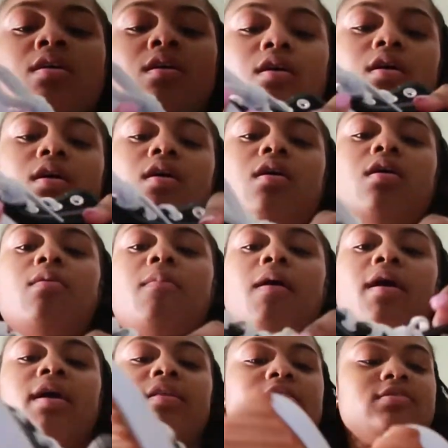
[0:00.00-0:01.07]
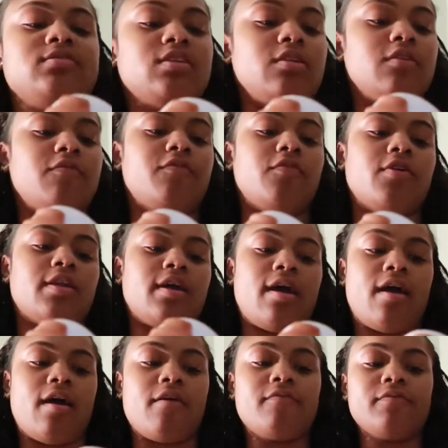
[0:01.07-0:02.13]
um i got these in a four and a
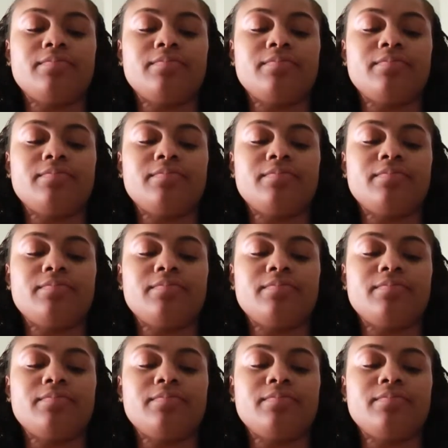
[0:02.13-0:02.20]
half